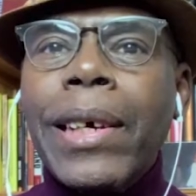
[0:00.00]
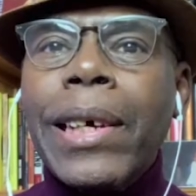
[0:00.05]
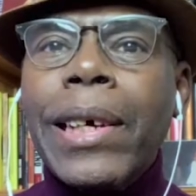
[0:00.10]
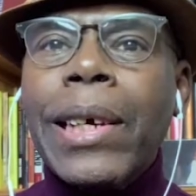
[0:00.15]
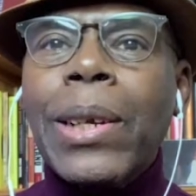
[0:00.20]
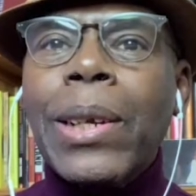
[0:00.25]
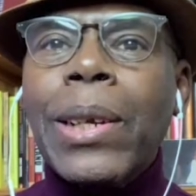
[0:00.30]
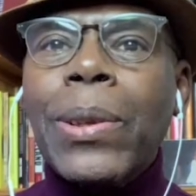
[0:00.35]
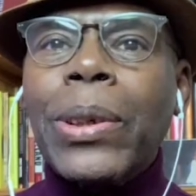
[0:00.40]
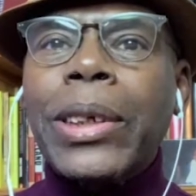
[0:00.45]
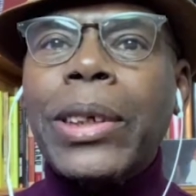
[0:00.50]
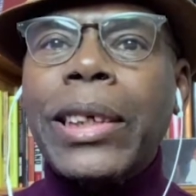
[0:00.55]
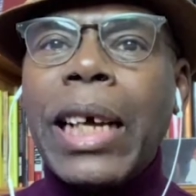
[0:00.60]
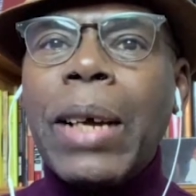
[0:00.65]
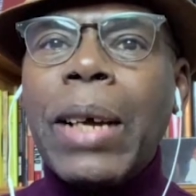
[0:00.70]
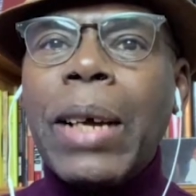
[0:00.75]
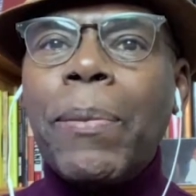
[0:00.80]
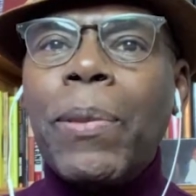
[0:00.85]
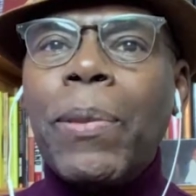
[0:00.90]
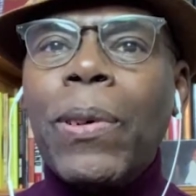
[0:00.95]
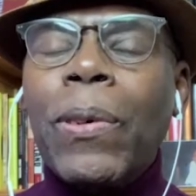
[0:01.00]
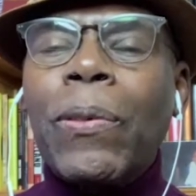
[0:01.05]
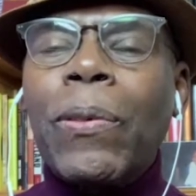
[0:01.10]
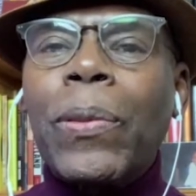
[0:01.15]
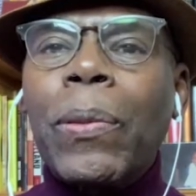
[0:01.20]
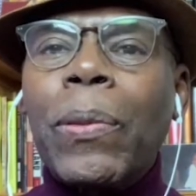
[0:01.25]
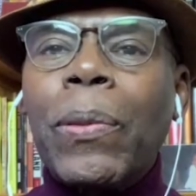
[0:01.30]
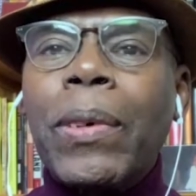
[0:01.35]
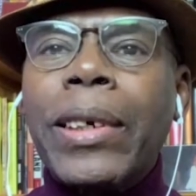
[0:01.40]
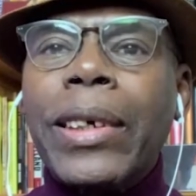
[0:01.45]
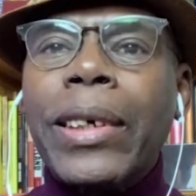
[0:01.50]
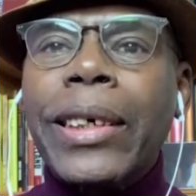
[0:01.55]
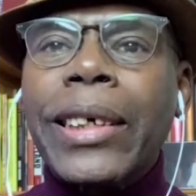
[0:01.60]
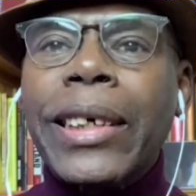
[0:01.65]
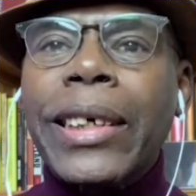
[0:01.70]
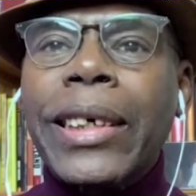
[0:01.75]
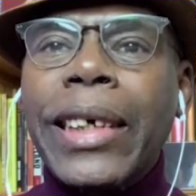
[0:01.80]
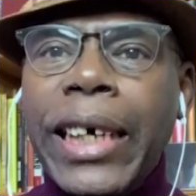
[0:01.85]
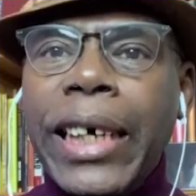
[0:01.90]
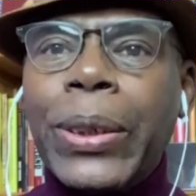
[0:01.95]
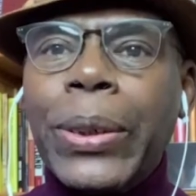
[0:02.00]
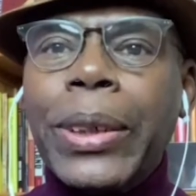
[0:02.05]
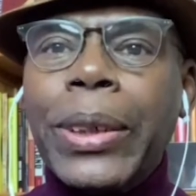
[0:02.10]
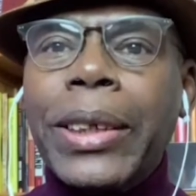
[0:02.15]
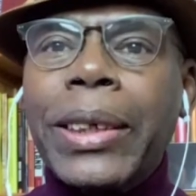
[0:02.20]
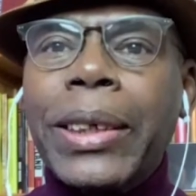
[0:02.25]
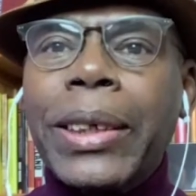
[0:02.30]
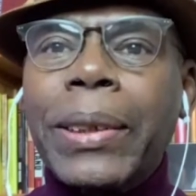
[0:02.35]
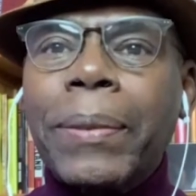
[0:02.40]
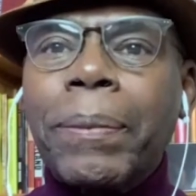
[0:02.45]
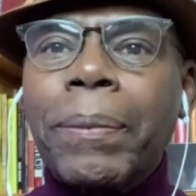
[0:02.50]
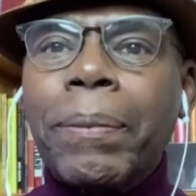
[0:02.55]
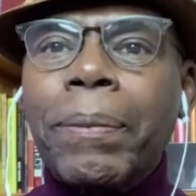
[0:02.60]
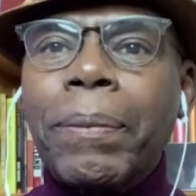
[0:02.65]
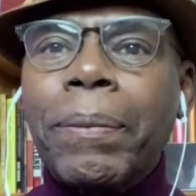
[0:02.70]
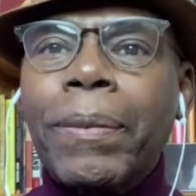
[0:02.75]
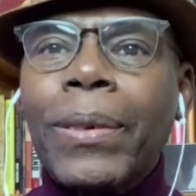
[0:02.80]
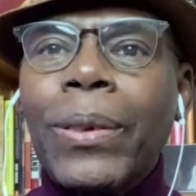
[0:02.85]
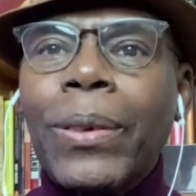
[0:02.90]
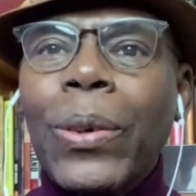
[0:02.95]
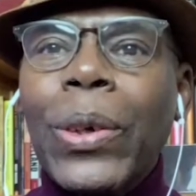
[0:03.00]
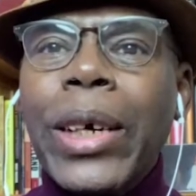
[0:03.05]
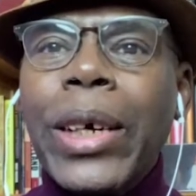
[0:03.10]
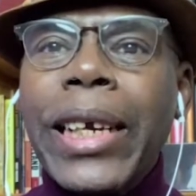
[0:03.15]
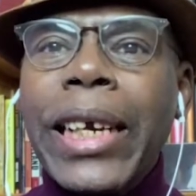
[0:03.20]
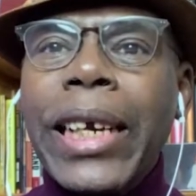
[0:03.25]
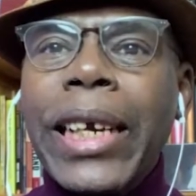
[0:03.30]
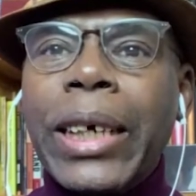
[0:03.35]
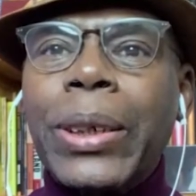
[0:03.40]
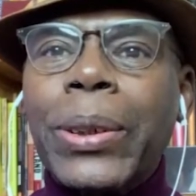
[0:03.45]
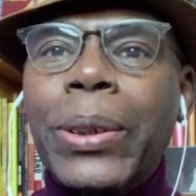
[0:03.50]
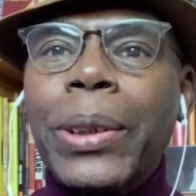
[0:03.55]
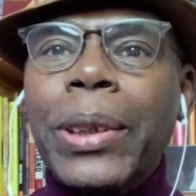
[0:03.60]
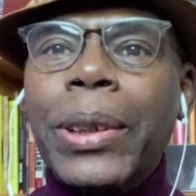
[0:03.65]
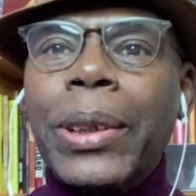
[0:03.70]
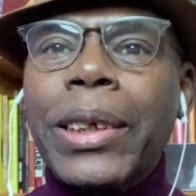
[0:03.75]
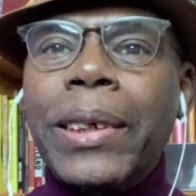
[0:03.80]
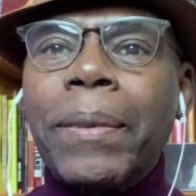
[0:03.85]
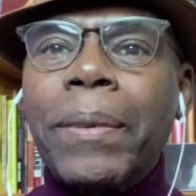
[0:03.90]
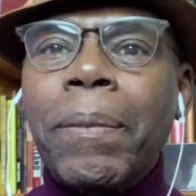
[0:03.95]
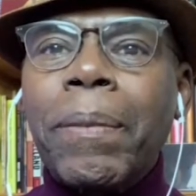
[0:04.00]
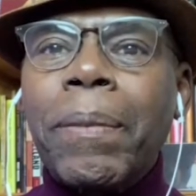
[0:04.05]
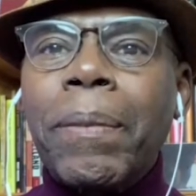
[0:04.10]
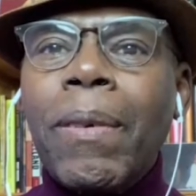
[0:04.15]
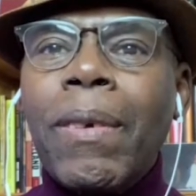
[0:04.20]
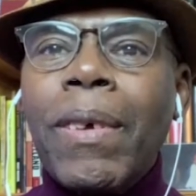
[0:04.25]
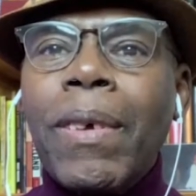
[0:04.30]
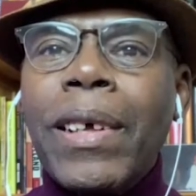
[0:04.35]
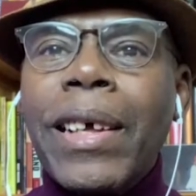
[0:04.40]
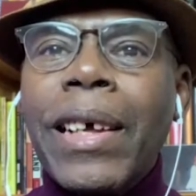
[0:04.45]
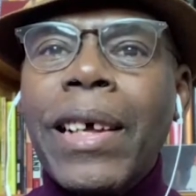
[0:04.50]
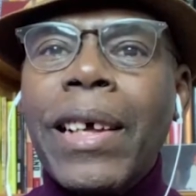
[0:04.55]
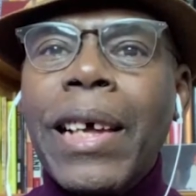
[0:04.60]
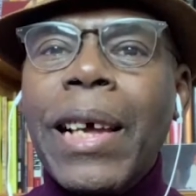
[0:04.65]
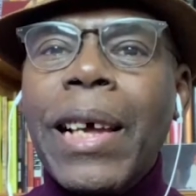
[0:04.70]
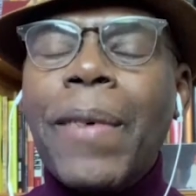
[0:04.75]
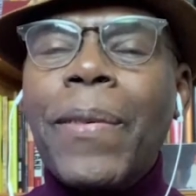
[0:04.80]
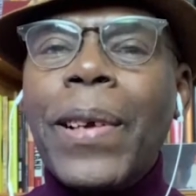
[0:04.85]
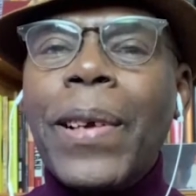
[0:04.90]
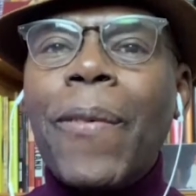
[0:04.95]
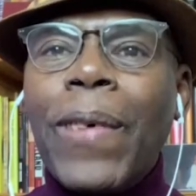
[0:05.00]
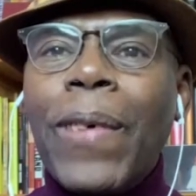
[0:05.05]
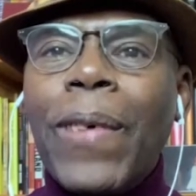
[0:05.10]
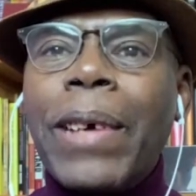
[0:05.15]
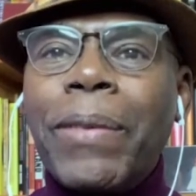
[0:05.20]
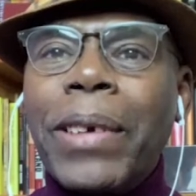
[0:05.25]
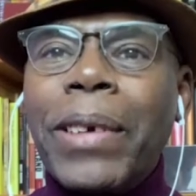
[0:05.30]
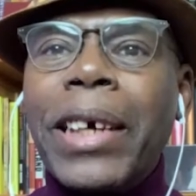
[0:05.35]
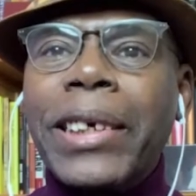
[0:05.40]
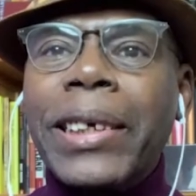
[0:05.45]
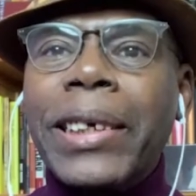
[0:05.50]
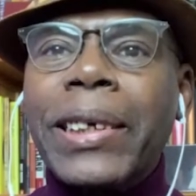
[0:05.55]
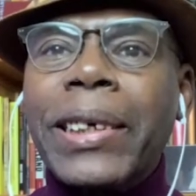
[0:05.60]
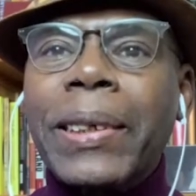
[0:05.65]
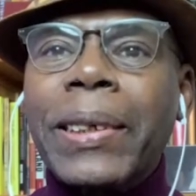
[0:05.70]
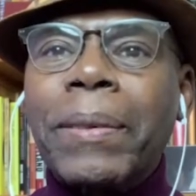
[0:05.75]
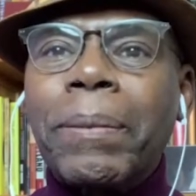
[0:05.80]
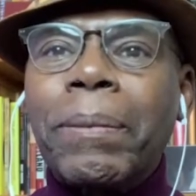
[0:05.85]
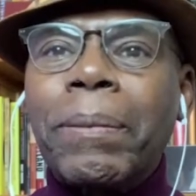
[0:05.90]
in those type of selections or elections every 5 years.